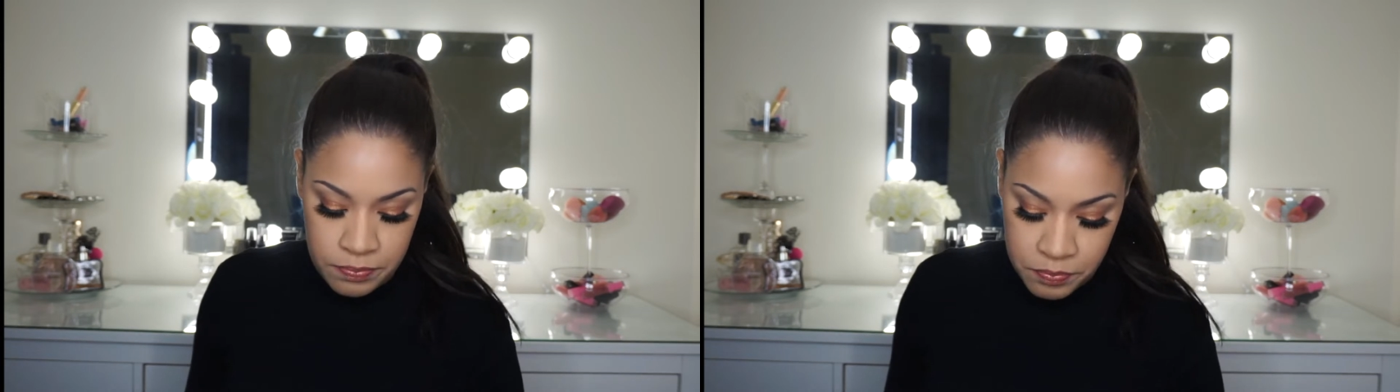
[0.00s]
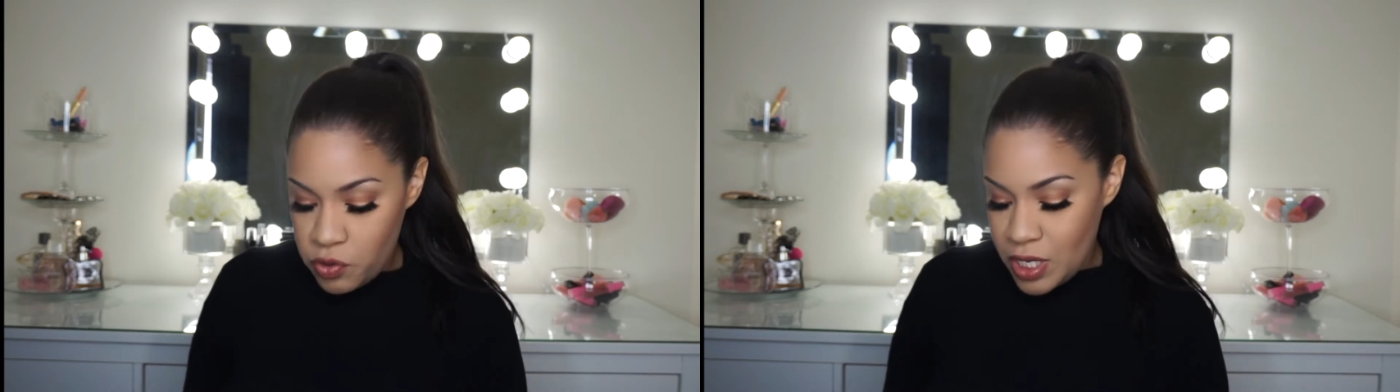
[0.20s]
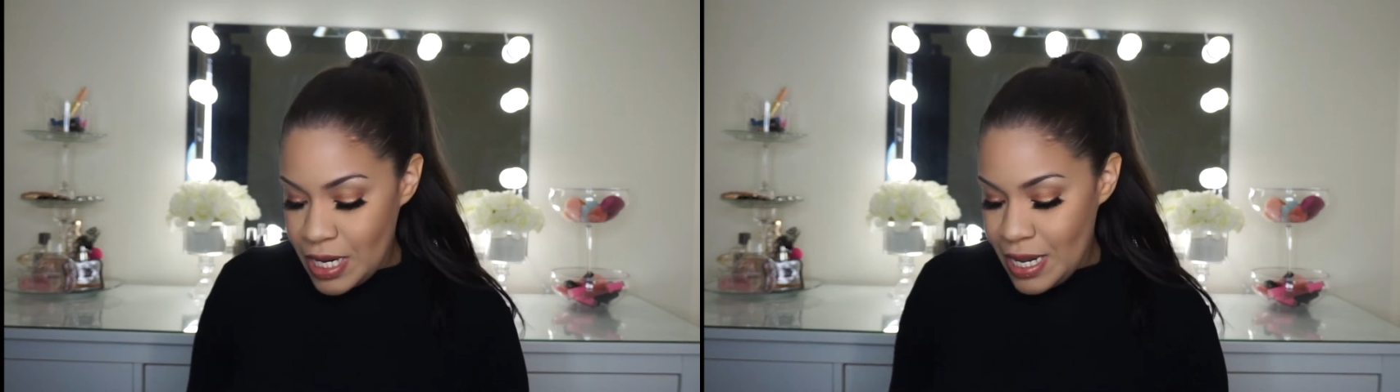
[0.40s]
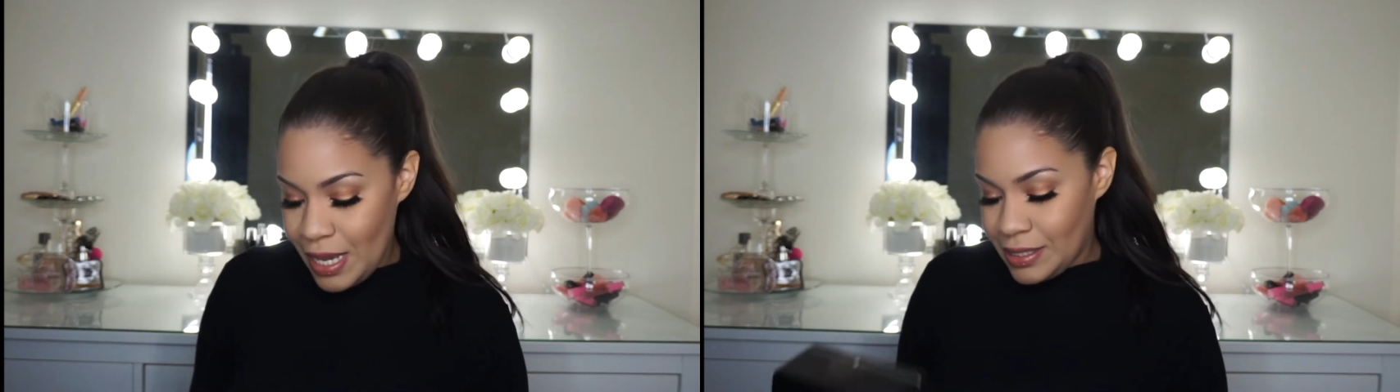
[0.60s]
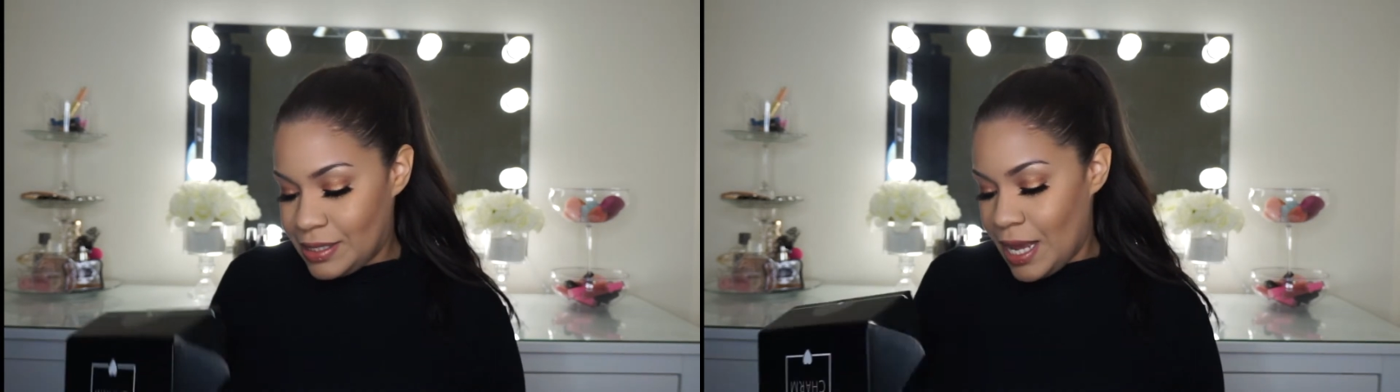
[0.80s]
So the
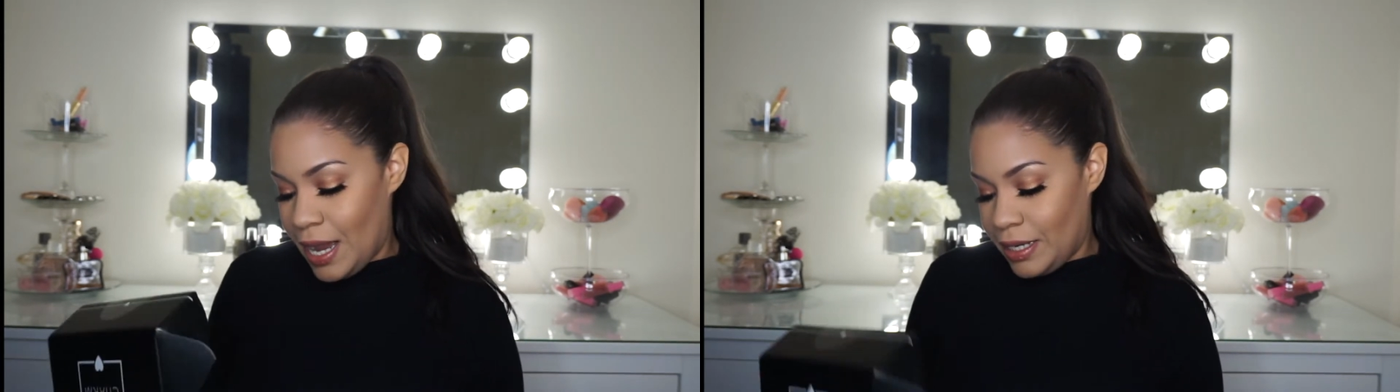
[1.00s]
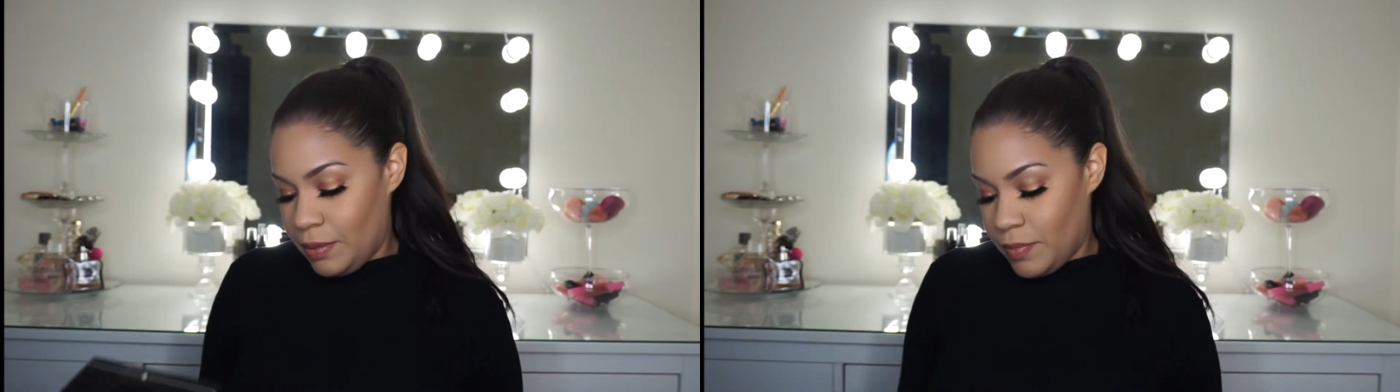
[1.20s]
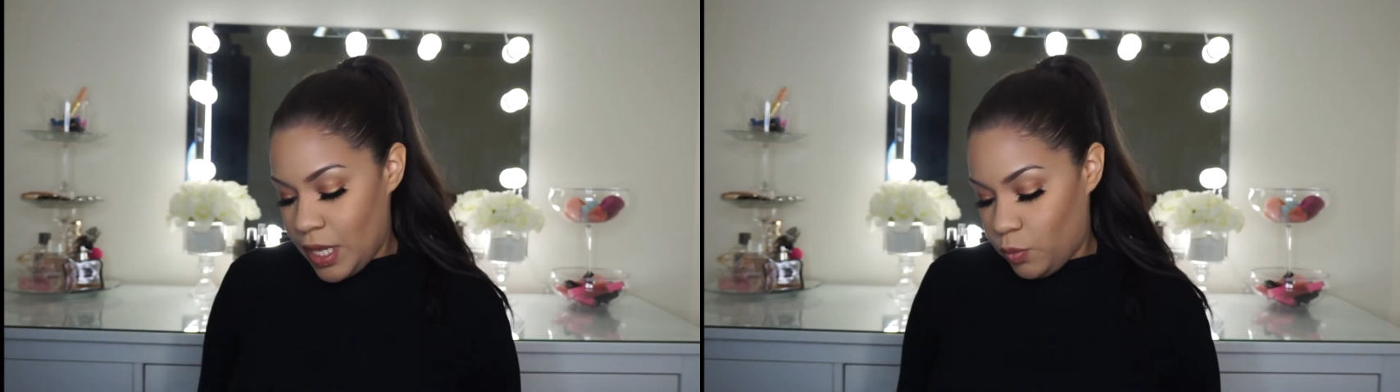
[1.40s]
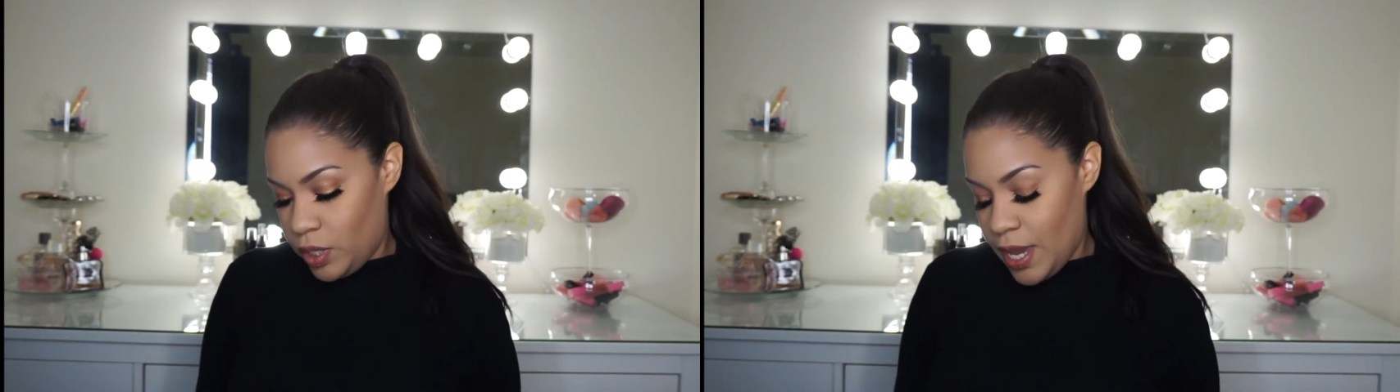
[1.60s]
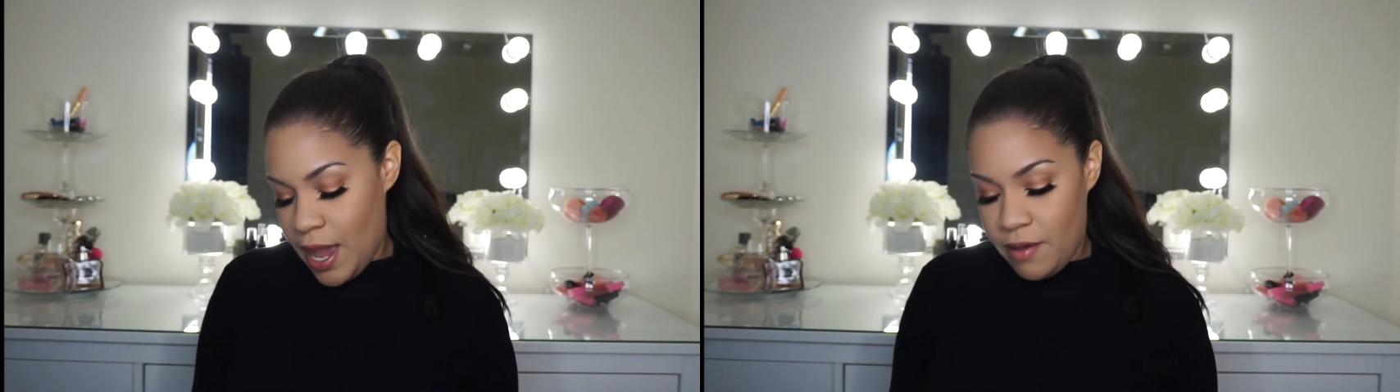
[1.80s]
next item that we
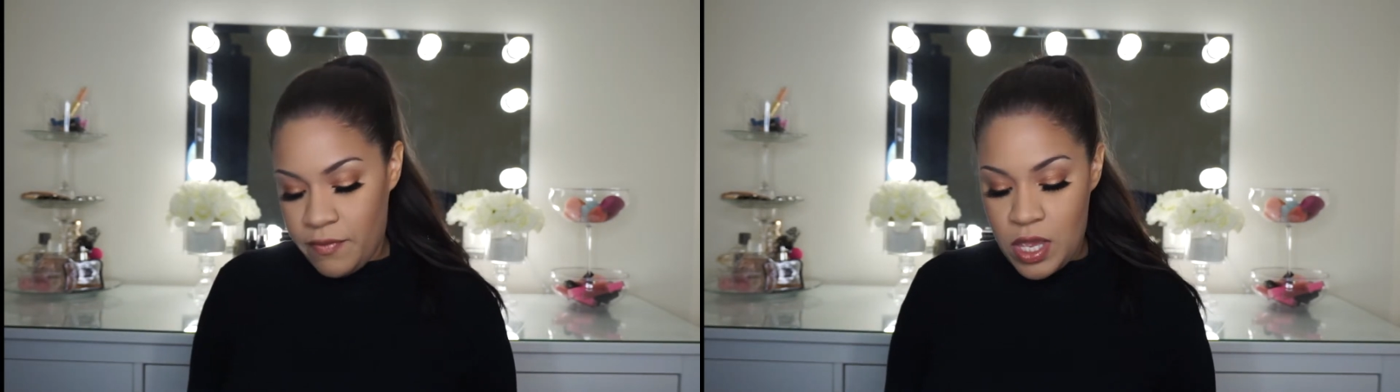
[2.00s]
have